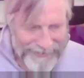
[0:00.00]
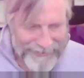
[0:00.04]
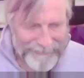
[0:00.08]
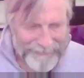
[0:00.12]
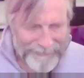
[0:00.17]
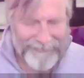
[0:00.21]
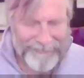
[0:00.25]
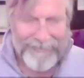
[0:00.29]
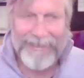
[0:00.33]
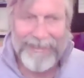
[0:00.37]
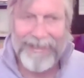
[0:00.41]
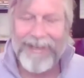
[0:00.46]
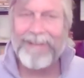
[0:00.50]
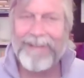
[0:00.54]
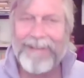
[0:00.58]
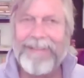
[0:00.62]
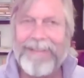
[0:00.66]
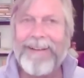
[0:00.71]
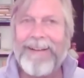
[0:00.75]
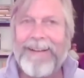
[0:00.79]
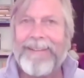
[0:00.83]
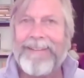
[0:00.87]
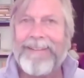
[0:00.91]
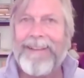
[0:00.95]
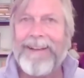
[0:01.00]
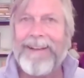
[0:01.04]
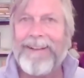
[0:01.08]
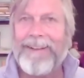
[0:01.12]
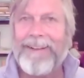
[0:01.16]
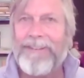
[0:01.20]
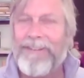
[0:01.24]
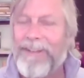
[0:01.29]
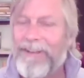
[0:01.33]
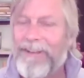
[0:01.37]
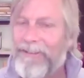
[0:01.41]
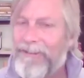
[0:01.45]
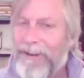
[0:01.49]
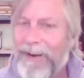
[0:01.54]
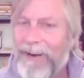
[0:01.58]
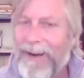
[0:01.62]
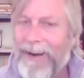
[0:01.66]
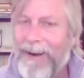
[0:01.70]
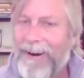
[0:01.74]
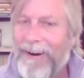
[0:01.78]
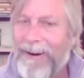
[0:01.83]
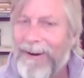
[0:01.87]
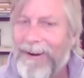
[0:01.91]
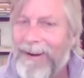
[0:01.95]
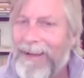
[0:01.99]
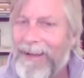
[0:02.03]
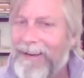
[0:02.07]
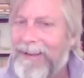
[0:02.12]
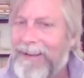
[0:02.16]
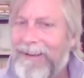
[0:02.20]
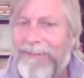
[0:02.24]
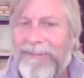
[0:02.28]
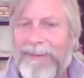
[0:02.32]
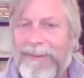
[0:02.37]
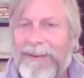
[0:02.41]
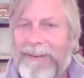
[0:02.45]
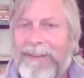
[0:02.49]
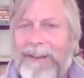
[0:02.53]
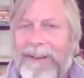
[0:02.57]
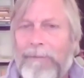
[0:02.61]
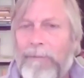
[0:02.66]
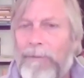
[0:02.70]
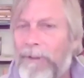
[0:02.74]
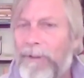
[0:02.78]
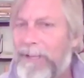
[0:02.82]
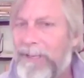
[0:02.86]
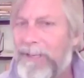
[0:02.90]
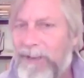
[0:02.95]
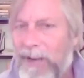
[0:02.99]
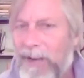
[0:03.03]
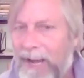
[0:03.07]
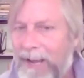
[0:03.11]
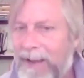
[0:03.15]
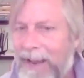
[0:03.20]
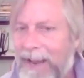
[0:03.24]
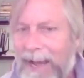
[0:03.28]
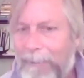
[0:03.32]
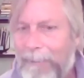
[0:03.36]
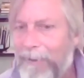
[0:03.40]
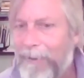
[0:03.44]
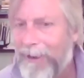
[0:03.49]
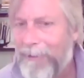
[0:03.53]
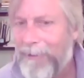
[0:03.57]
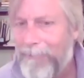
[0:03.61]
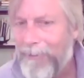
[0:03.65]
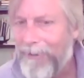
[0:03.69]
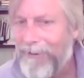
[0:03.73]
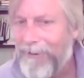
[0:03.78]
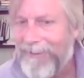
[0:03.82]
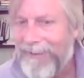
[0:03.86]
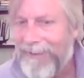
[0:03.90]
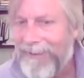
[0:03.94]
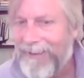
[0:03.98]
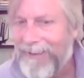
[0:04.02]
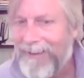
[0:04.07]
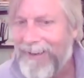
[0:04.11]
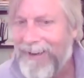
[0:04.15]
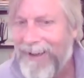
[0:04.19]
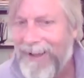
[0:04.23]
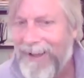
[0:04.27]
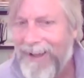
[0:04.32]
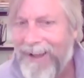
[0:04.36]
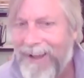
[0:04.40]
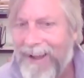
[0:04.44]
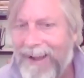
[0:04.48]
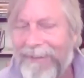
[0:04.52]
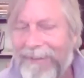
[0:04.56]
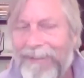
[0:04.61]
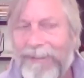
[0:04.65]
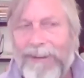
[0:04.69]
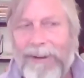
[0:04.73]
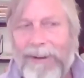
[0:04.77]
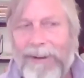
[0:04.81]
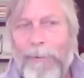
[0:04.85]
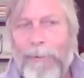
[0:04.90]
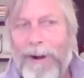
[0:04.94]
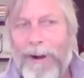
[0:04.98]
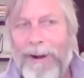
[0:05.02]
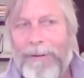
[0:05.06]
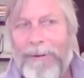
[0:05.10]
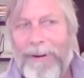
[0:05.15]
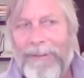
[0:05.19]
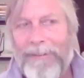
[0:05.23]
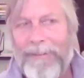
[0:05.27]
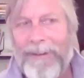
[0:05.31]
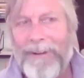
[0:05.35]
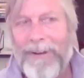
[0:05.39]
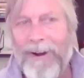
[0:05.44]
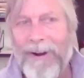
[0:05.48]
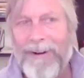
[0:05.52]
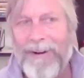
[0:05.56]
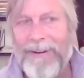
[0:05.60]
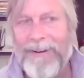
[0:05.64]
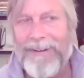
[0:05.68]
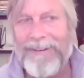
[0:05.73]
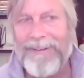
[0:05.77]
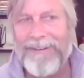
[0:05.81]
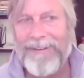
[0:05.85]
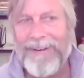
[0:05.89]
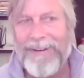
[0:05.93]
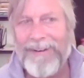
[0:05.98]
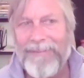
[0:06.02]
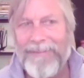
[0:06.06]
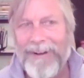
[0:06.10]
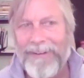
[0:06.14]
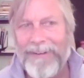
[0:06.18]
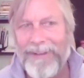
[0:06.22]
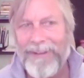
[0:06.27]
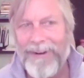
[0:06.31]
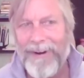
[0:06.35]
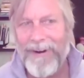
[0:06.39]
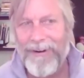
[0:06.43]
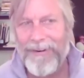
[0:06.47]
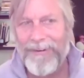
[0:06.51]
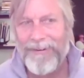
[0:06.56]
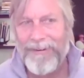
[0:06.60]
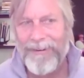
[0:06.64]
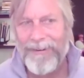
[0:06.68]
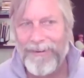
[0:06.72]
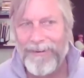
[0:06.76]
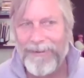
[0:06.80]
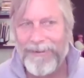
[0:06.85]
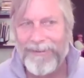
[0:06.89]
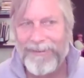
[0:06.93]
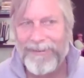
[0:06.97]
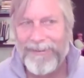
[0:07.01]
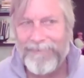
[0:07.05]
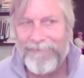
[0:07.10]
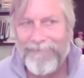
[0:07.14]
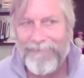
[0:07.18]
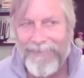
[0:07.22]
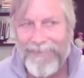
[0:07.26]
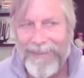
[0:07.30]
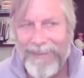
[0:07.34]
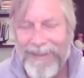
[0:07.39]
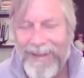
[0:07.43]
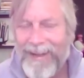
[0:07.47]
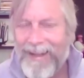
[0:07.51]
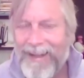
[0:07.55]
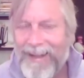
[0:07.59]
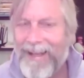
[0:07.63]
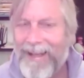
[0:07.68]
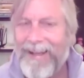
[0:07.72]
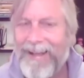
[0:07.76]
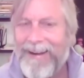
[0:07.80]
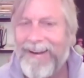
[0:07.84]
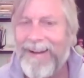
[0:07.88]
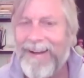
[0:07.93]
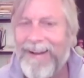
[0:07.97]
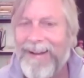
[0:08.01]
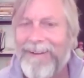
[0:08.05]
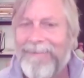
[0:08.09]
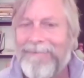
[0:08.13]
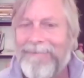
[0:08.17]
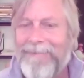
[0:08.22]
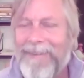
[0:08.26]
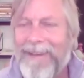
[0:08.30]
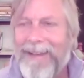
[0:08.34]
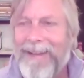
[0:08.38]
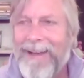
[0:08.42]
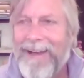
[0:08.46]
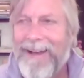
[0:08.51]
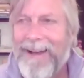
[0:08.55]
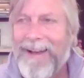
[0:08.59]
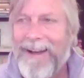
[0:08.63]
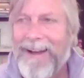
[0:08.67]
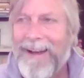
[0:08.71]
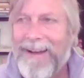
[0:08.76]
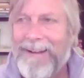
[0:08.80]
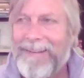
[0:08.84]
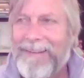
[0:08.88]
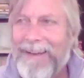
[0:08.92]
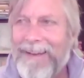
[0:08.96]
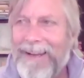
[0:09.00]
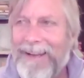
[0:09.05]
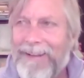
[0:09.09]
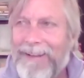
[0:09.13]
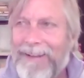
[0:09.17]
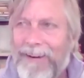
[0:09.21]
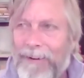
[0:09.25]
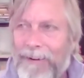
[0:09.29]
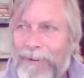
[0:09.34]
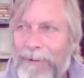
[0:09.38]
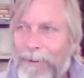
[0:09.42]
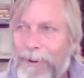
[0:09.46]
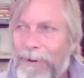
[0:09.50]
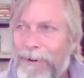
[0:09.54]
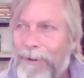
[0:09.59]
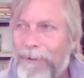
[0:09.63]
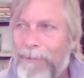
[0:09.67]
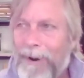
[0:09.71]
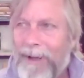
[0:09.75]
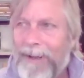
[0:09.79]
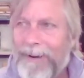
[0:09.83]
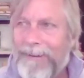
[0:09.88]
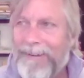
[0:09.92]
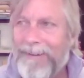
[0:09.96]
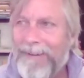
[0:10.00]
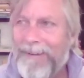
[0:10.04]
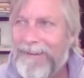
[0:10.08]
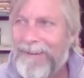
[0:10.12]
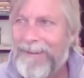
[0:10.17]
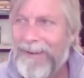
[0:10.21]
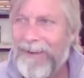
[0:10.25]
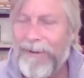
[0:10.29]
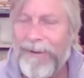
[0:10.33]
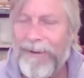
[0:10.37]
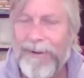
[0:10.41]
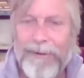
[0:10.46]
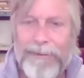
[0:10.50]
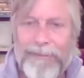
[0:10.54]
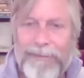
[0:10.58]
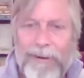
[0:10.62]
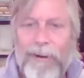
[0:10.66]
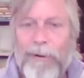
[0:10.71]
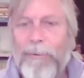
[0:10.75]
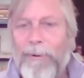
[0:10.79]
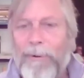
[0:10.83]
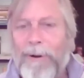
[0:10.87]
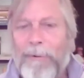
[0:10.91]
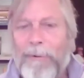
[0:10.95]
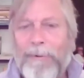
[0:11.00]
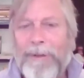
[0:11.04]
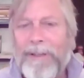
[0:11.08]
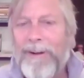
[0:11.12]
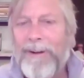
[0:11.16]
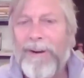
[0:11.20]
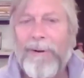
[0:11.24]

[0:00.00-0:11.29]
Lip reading: I was looking at the chair, and he's just a really dynamic person. And then you walk around the gardens, and you've got the garden crews. And I say, who runs this? And he kind of goes, oh, well, we